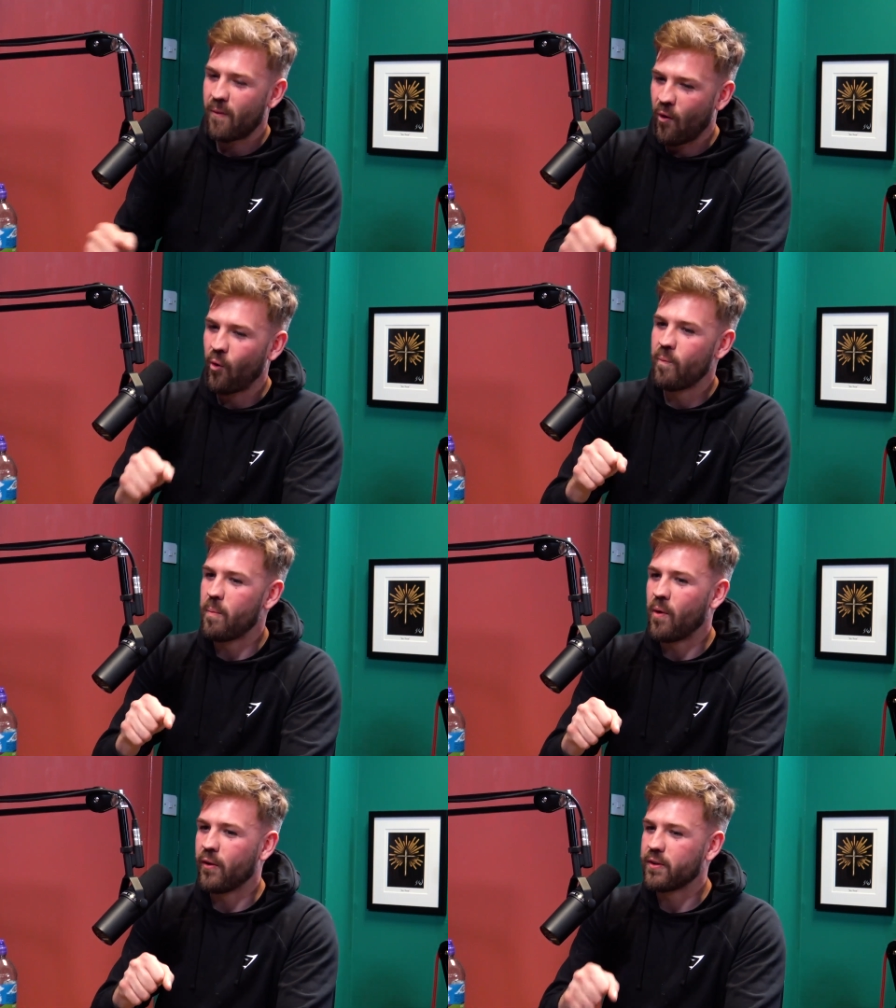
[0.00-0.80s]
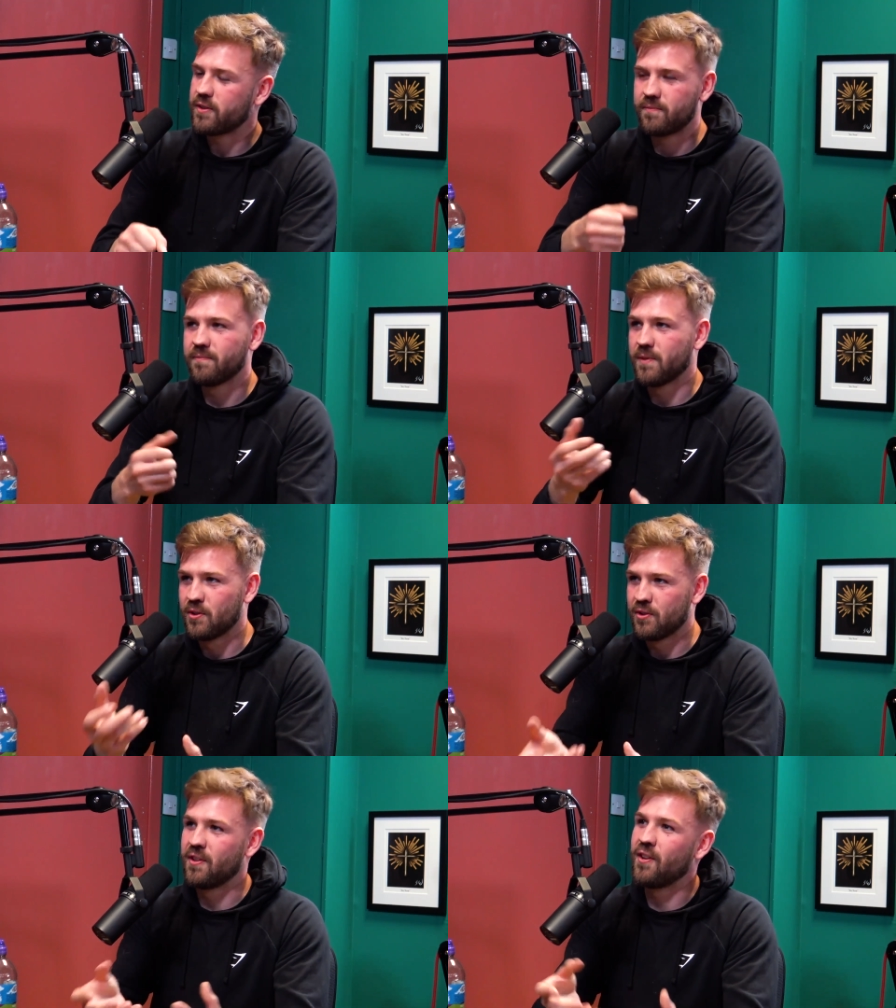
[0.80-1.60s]
Open the box.
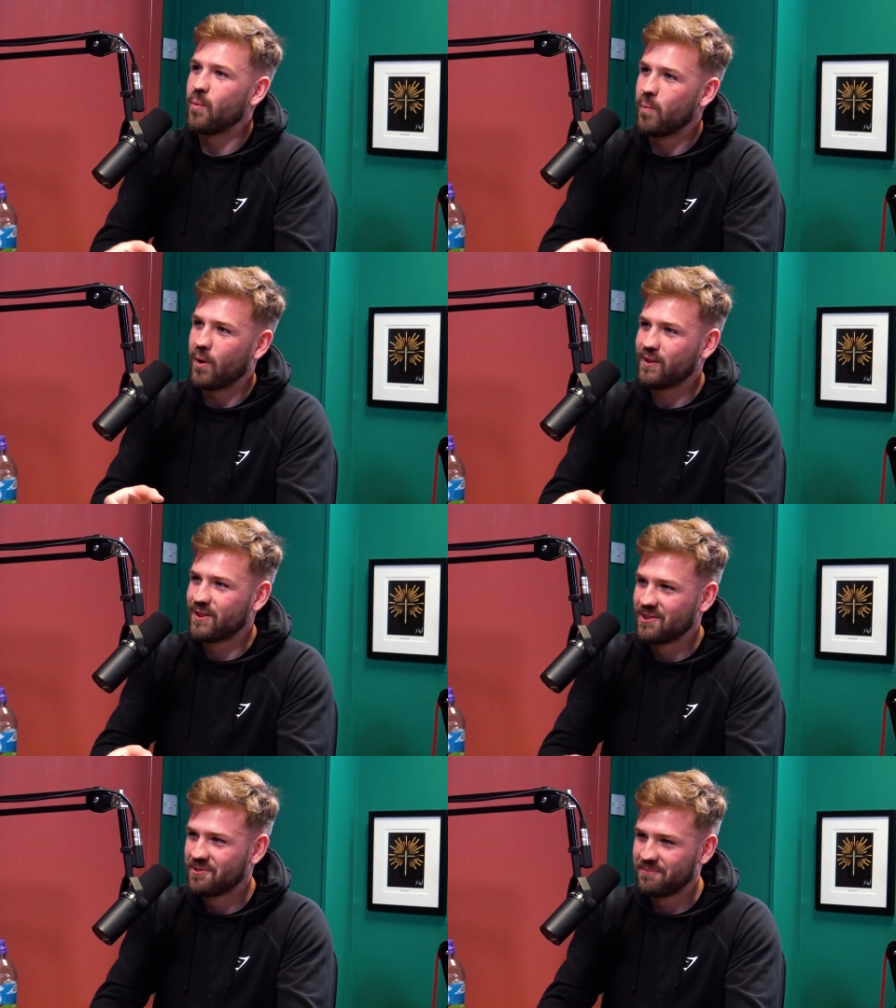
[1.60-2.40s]
There's another box.